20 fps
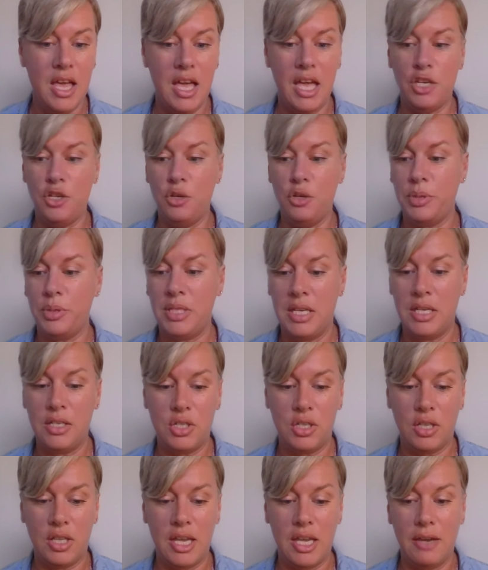And you
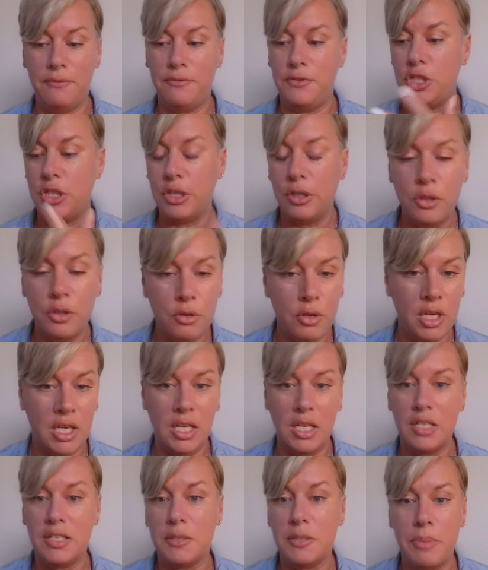potentially have children
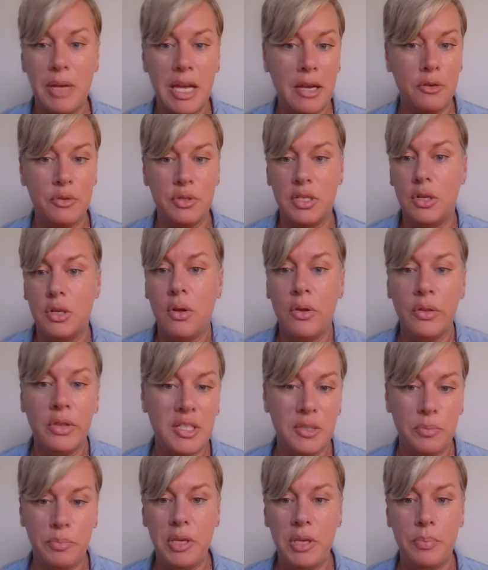and a spouse and all
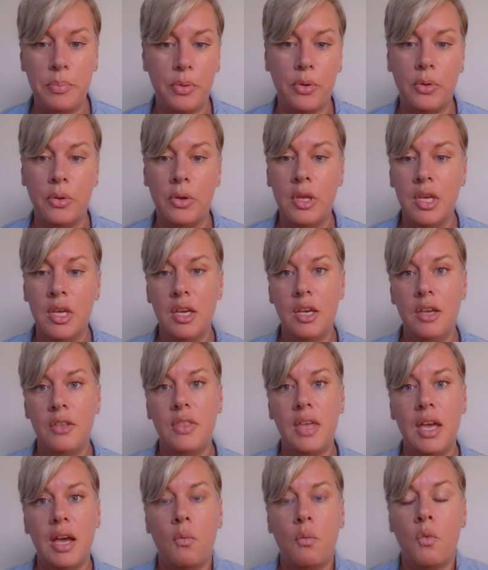these people
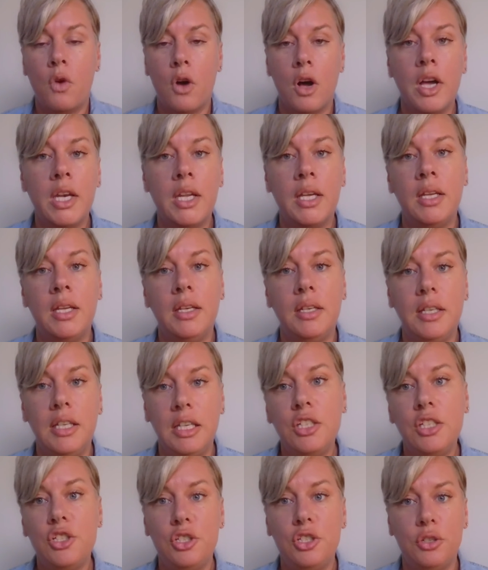that want and
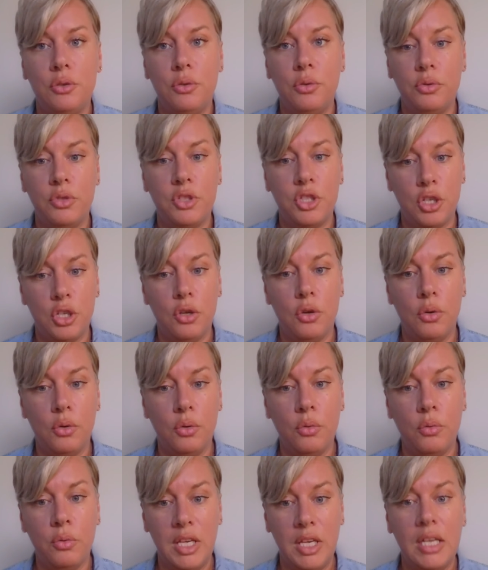need you
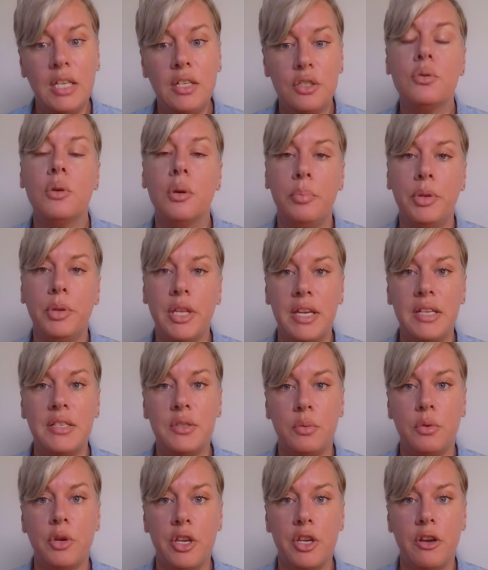to get to a
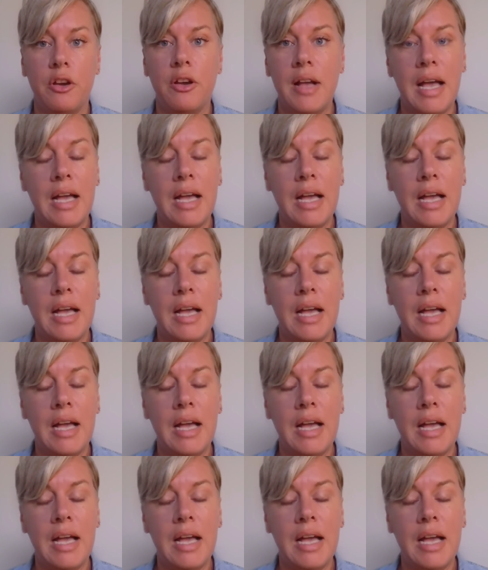place where you're